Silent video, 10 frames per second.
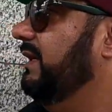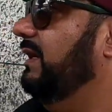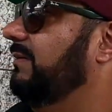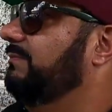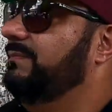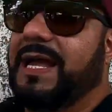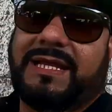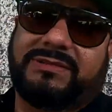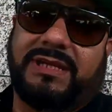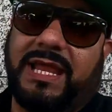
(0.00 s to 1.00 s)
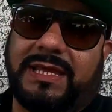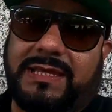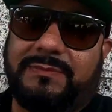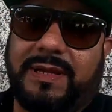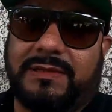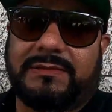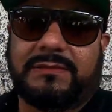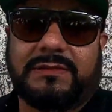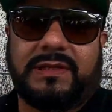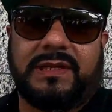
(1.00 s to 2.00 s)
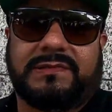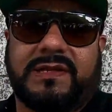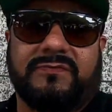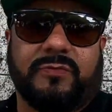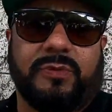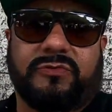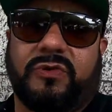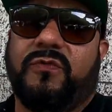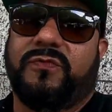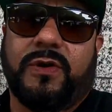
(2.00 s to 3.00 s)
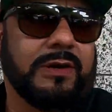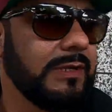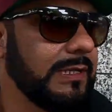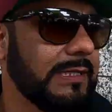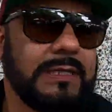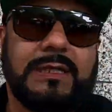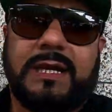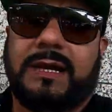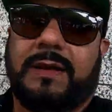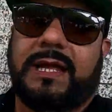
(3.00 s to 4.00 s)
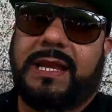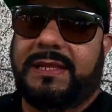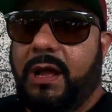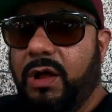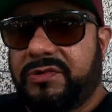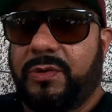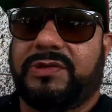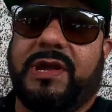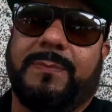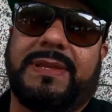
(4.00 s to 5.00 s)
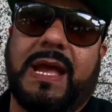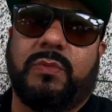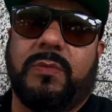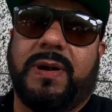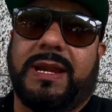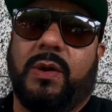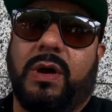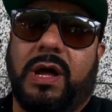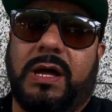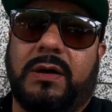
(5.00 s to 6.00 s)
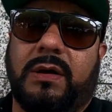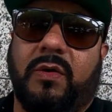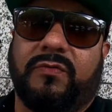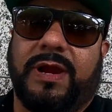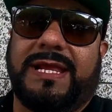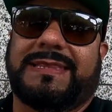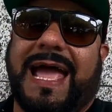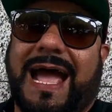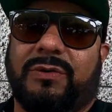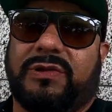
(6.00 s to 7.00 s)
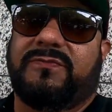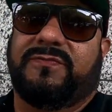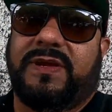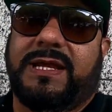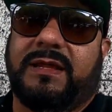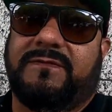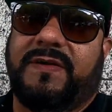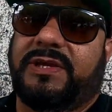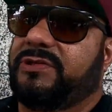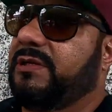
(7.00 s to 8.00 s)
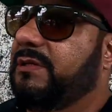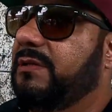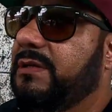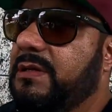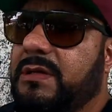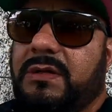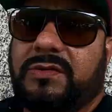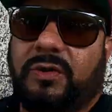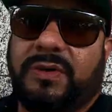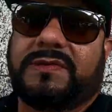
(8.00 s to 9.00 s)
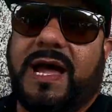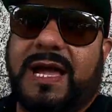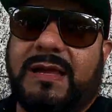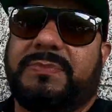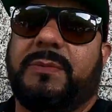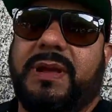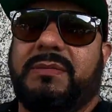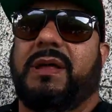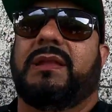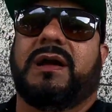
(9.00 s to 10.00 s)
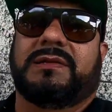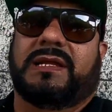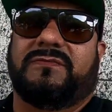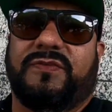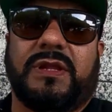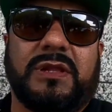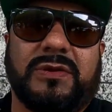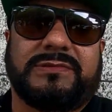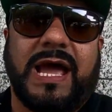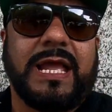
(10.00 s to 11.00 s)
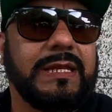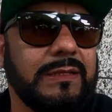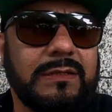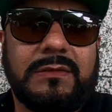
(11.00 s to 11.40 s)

I actually like it, man. It's comfortable so far. And then also on top of that, we're about over 8,000 feet elevation. So it's high up there, man. My lungs, I can feel a little tight.